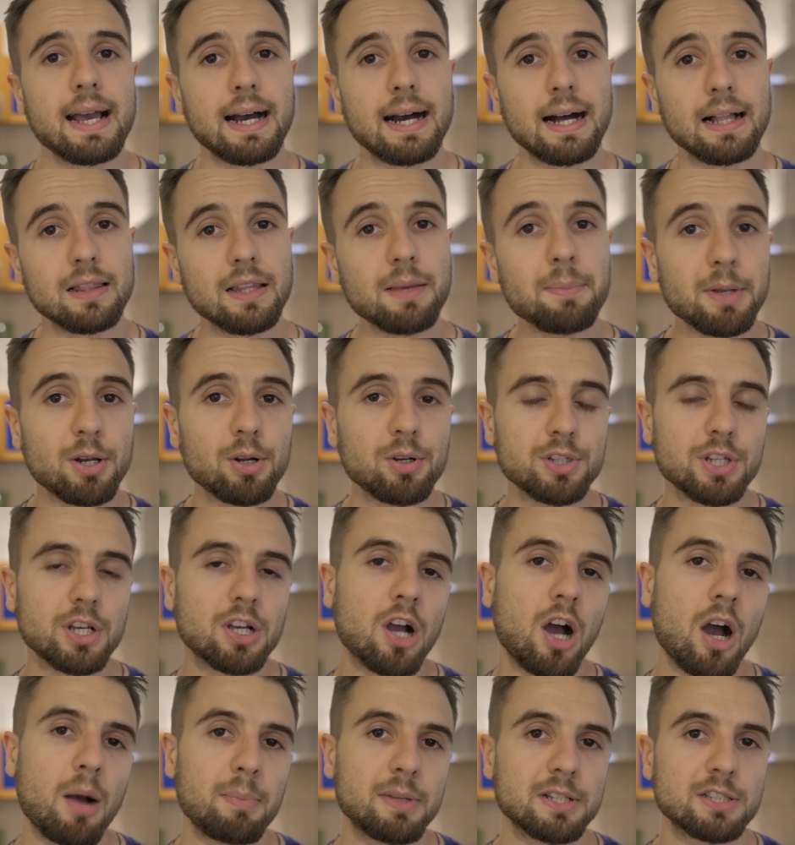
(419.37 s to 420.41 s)
Uh, let me know in the
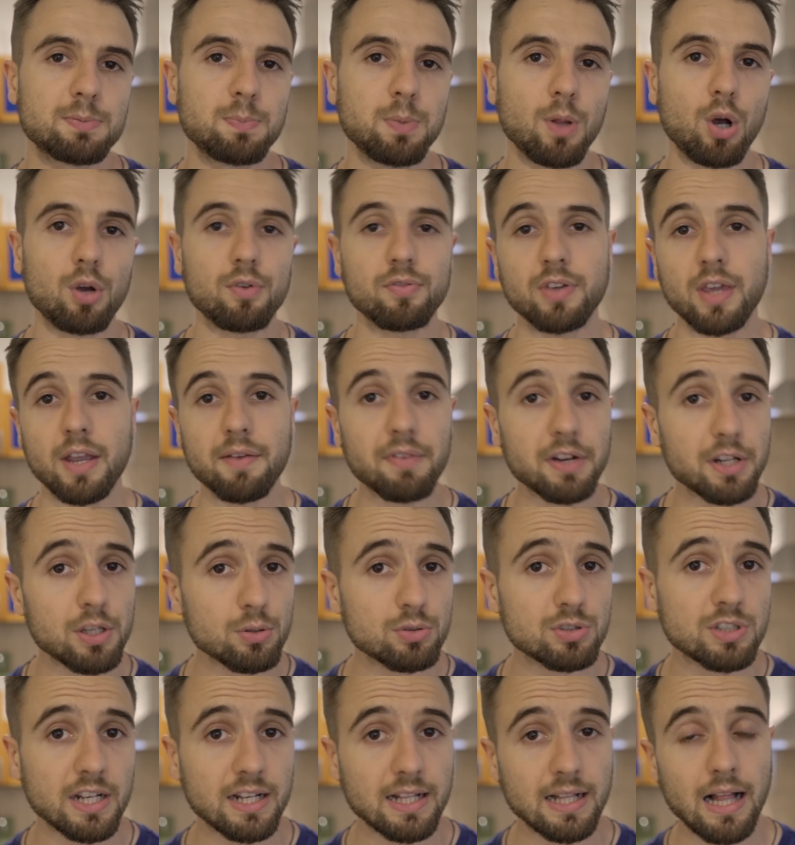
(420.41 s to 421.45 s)
comments below if you ever
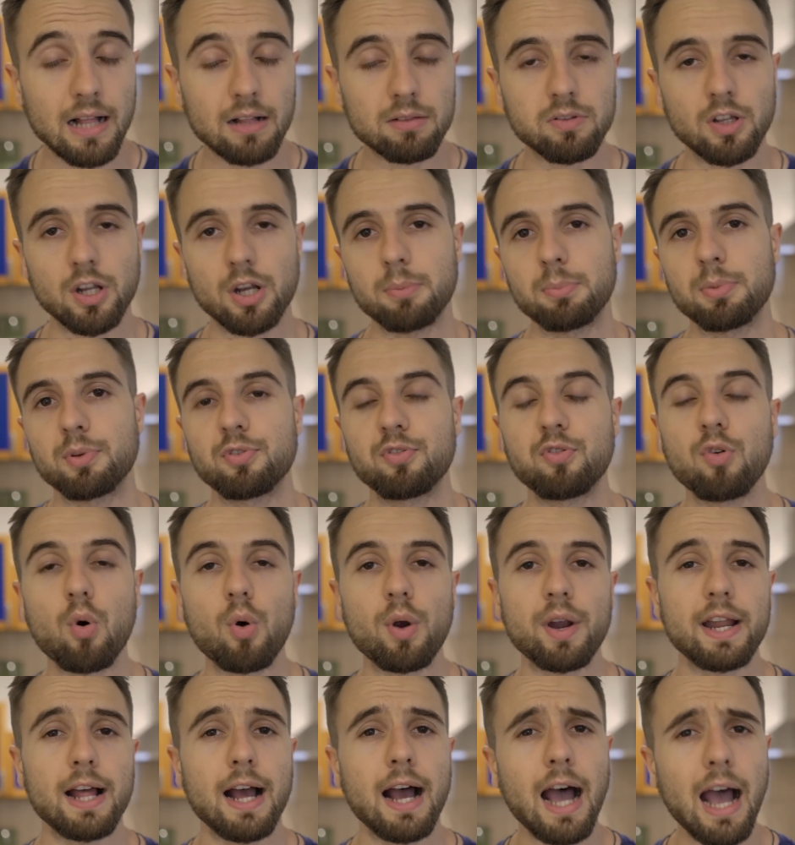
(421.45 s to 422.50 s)
used a calculator
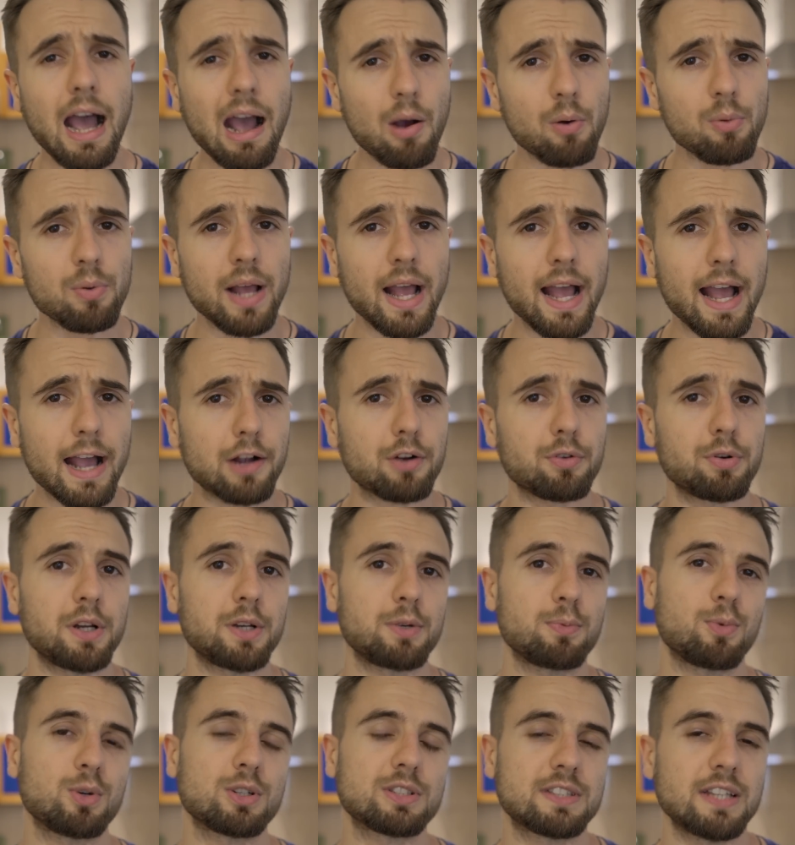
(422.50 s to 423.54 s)
before and how
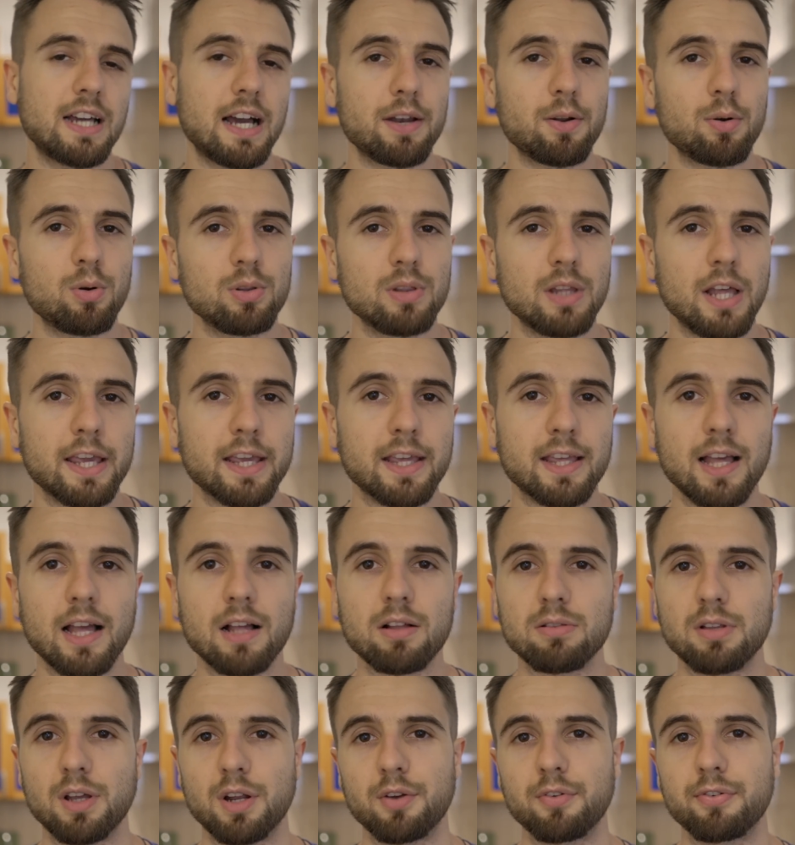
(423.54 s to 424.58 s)
accurate was that online
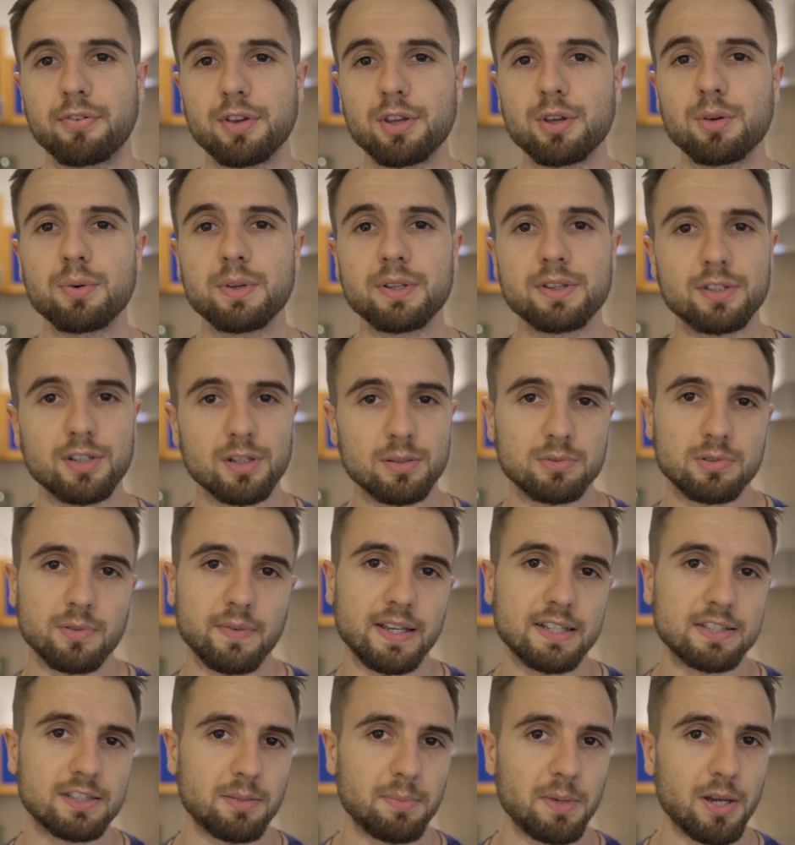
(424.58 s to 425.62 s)
calculator for you in terms of
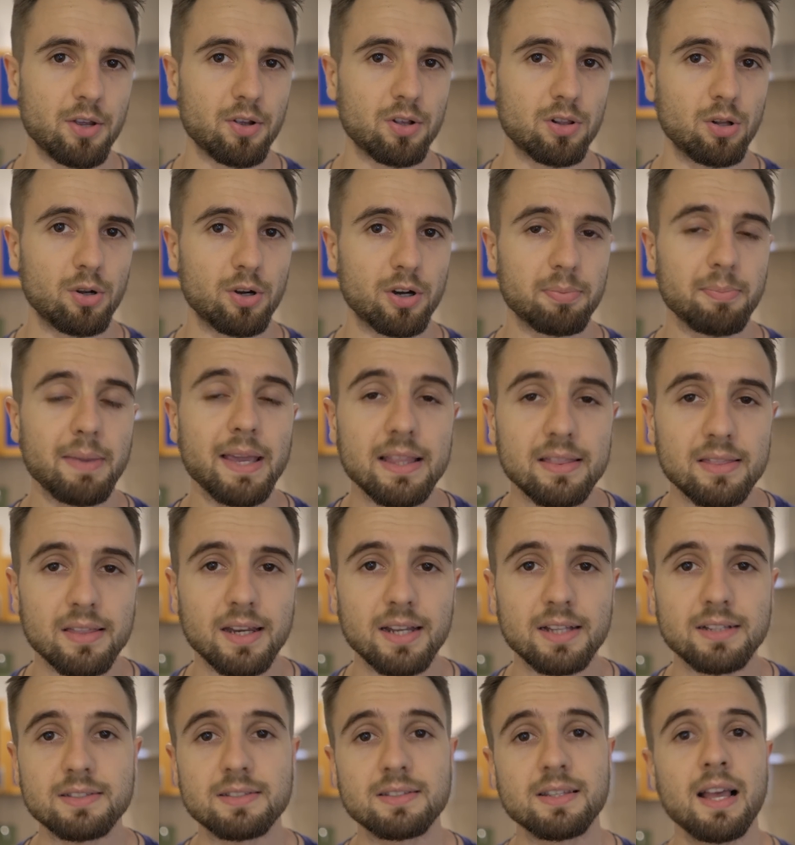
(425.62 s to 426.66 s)
estimating caloric
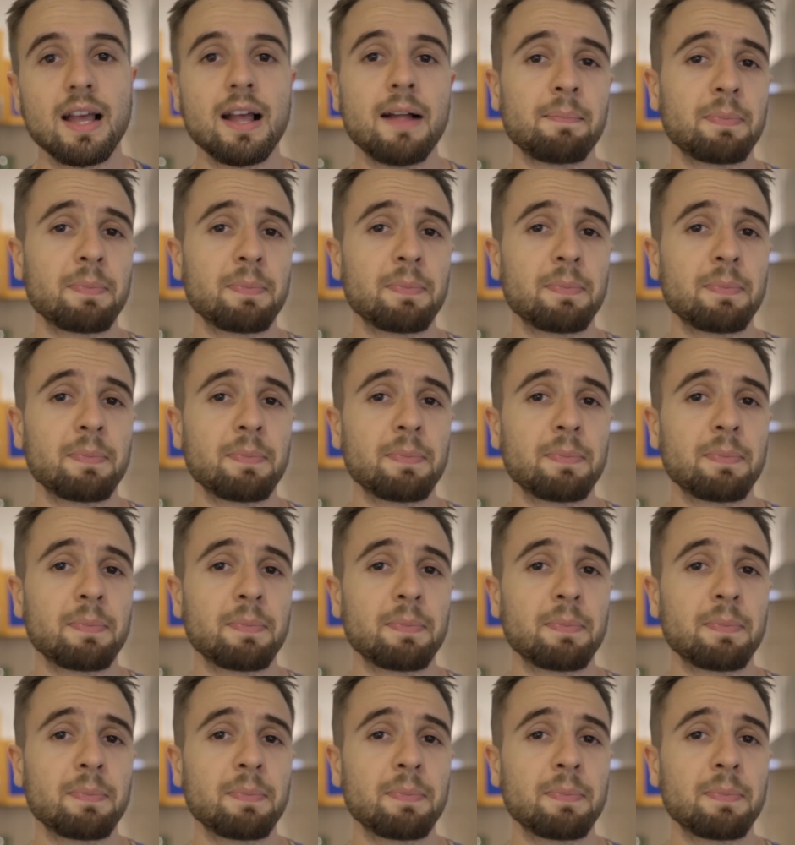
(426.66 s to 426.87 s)
maintenance.